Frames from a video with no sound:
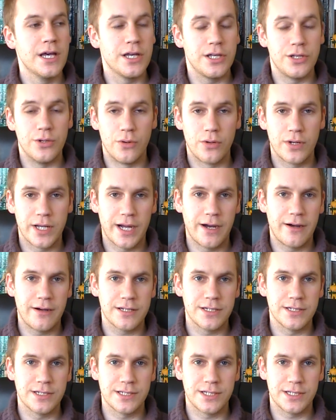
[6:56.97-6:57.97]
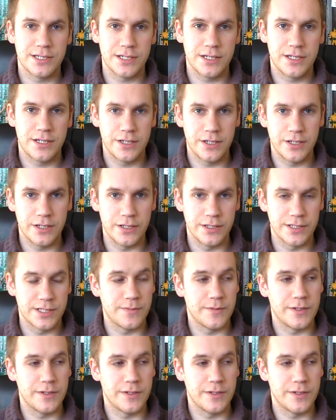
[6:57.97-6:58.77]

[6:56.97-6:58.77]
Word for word: Your characters that are cursed,